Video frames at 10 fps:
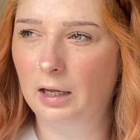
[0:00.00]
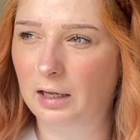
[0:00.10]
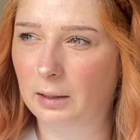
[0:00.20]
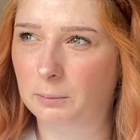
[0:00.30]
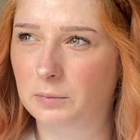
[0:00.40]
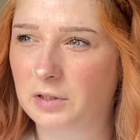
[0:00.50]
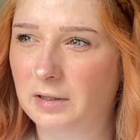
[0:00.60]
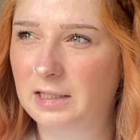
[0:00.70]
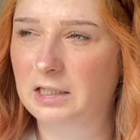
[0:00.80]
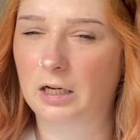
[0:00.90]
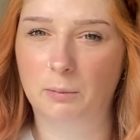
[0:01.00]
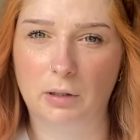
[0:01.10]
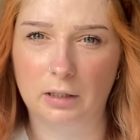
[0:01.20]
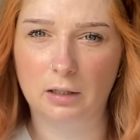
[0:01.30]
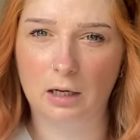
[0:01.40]
Um, so this is like
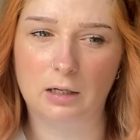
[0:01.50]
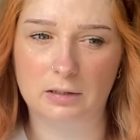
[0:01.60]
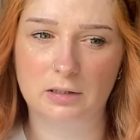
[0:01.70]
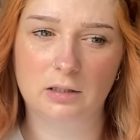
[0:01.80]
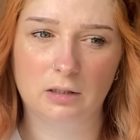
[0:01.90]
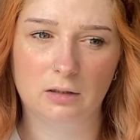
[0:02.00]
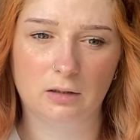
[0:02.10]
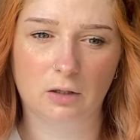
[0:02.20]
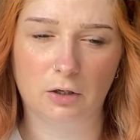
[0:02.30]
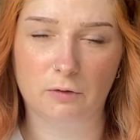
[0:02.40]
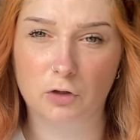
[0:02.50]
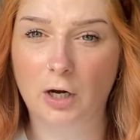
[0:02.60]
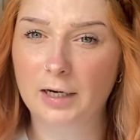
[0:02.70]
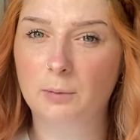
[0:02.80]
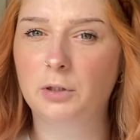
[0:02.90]
my last kind of
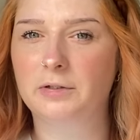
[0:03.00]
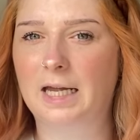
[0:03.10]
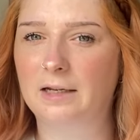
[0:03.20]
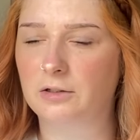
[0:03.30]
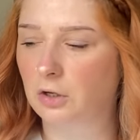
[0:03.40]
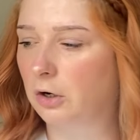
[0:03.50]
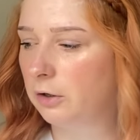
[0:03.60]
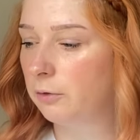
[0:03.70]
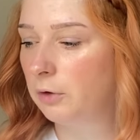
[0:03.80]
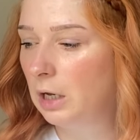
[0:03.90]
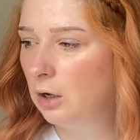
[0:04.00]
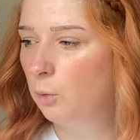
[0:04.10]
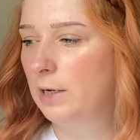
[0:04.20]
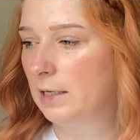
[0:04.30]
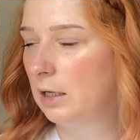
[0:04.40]
tying up loose ends kind of
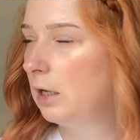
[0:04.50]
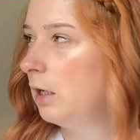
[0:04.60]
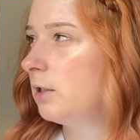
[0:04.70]
week.